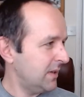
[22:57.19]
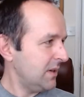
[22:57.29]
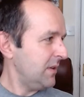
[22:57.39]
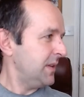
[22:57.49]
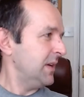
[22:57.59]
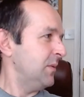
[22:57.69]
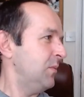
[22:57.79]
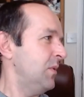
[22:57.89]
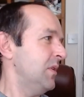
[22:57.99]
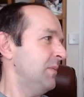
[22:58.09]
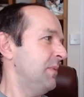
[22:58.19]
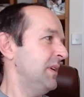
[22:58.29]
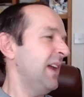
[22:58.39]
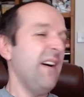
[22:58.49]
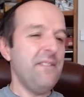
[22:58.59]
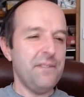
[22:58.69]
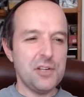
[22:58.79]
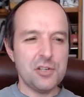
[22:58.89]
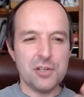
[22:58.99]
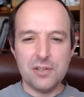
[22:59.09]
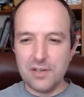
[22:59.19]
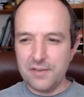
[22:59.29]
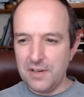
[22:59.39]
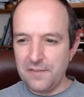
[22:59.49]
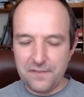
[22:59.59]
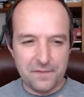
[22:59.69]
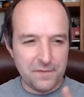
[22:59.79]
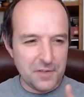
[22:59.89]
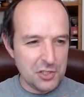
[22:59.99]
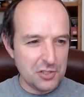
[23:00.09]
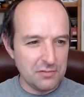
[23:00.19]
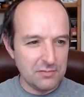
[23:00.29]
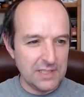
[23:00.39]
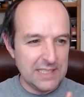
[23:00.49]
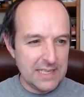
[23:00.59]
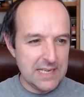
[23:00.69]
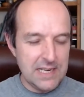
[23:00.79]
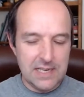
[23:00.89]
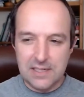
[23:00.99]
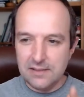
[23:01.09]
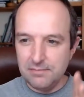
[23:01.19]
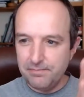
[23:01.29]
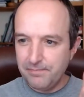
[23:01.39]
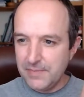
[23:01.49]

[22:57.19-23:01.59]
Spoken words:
I can't think of the word, but an efficient, lean